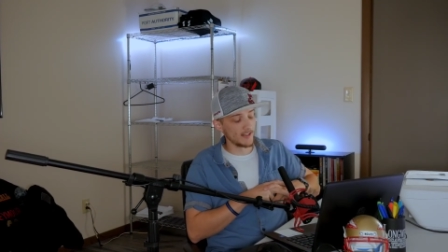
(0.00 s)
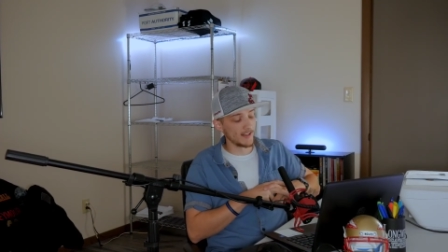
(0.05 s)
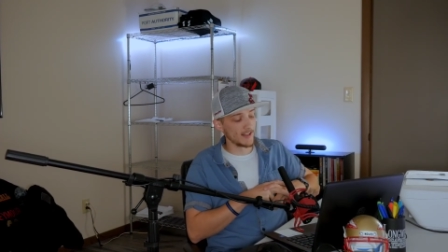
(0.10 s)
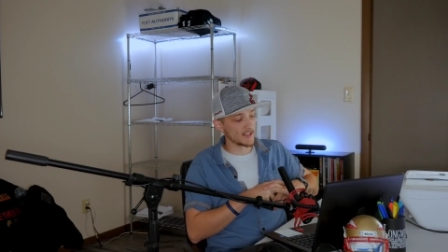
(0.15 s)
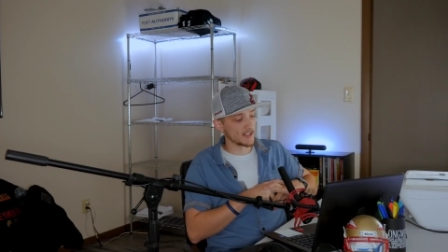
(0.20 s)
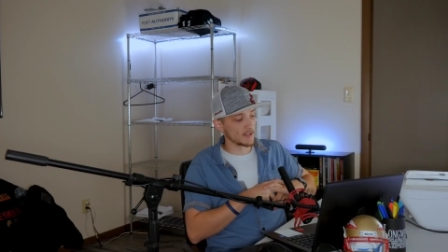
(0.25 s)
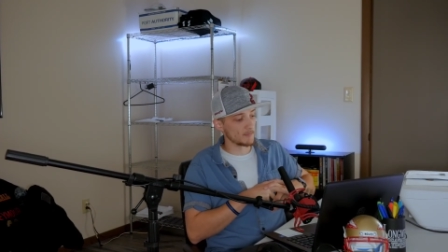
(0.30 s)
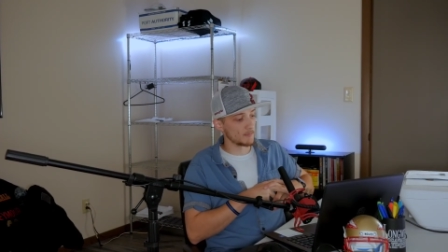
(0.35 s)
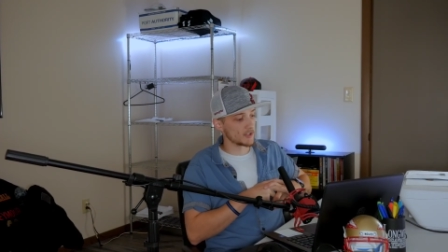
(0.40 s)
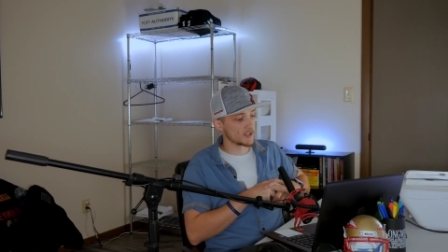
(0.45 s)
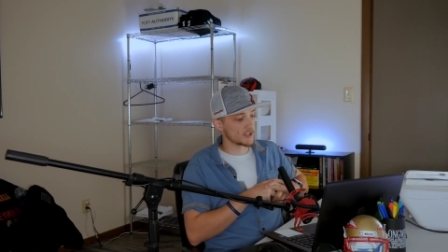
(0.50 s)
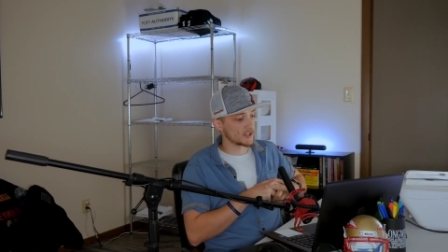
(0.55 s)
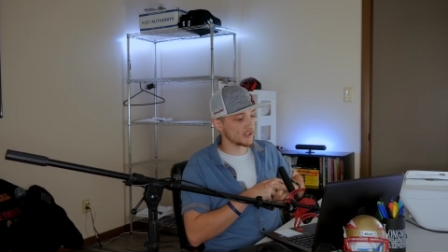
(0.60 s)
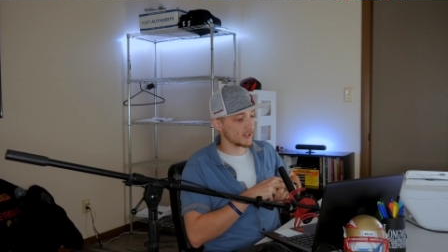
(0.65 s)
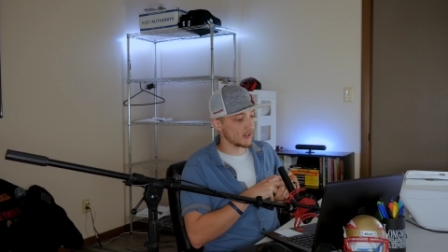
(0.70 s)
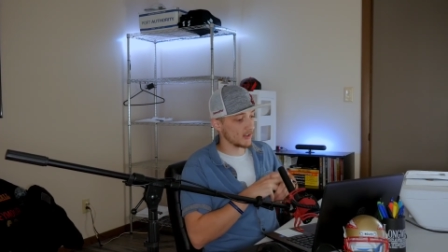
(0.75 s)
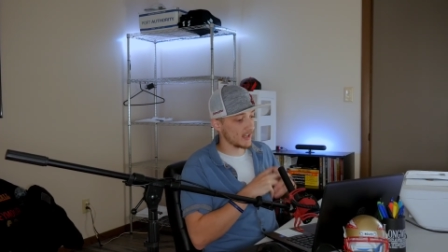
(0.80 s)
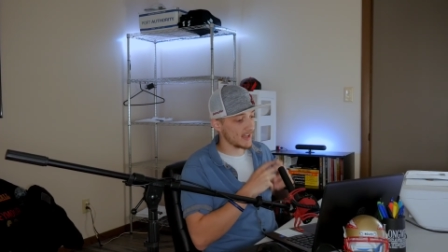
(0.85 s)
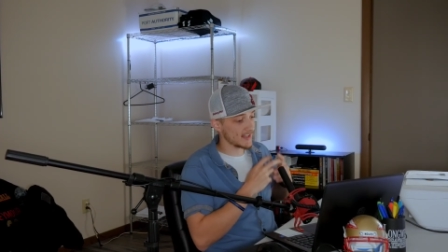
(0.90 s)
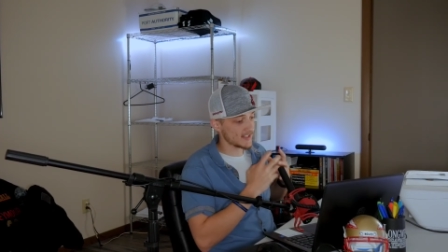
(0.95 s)
And as I
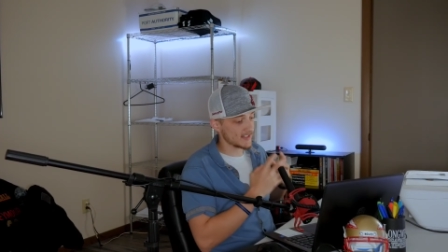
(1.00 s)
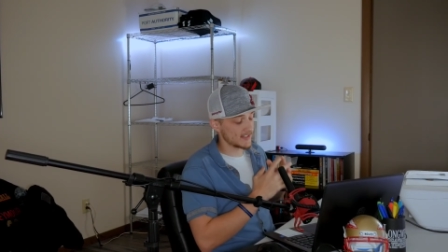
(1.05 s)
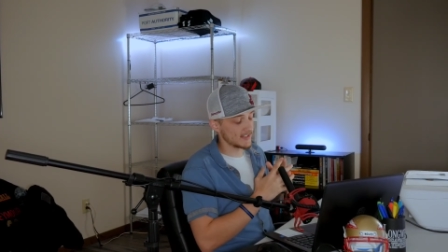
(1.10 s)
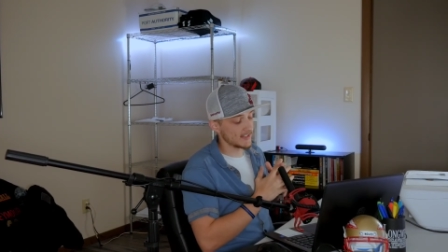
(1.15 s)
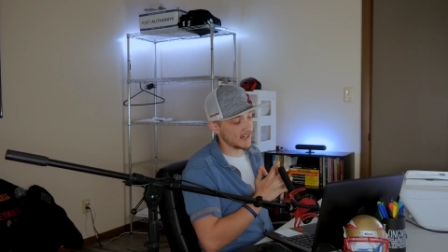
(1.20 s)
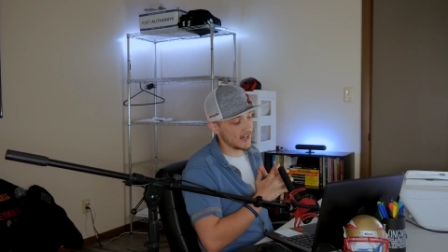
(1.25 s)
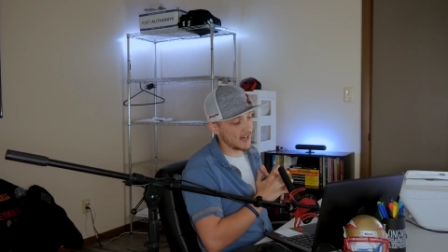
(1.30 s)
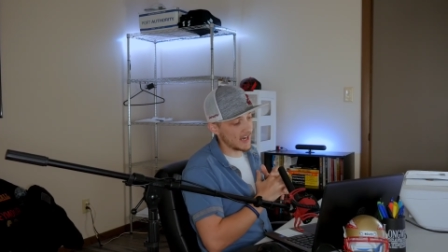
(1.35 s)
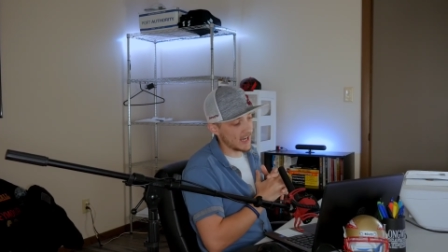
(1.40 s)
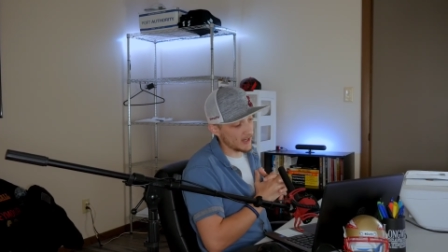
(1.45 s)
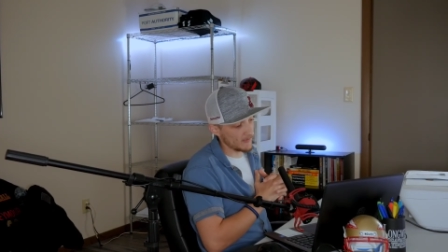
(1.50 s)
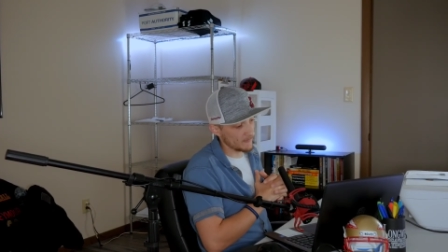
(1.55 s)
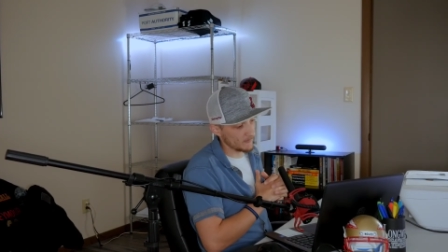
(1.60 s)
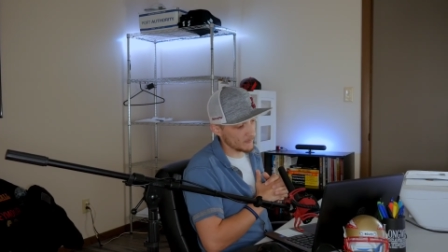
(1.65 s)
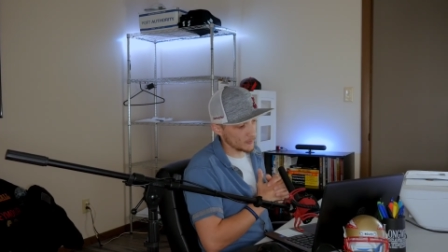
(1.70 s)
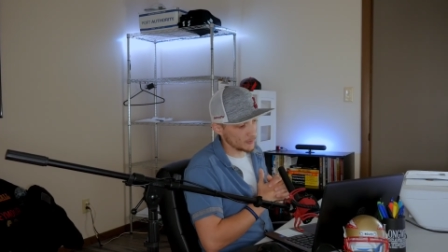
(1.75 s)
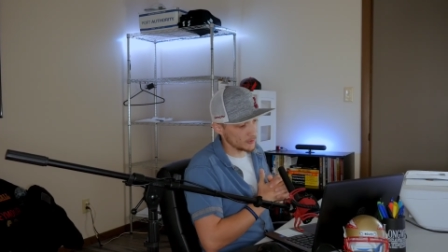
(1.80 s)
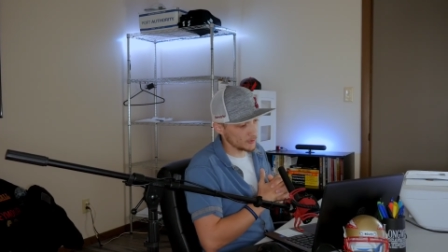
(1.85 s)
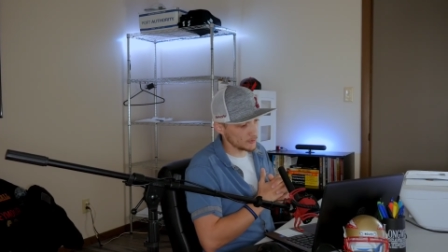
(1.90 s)
mentioned, the last thing I have for